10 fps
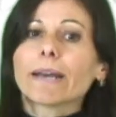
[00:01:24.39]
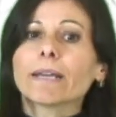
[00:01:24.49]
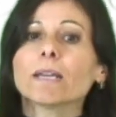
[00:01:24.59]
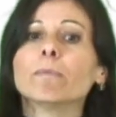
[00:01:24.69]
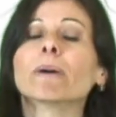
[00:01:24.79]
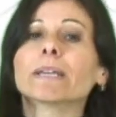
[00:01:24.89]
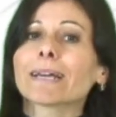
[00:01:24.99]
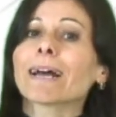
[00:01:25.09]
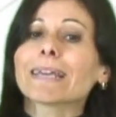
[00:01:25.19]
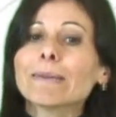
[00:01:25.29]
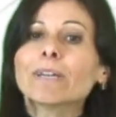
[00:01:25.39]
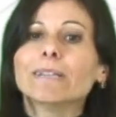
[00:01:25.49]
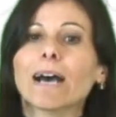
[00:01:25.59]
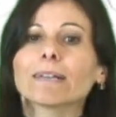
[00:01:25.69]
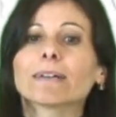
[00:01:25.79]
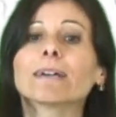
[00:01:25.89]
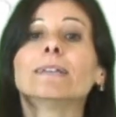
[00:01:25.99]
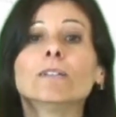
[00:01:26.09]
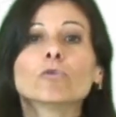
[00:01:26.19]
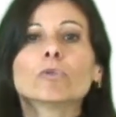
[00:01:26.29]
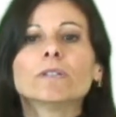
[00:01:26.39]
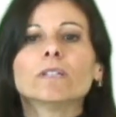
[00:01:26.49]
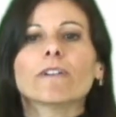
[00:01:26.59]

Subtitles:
in an immediate and intuitive fashion,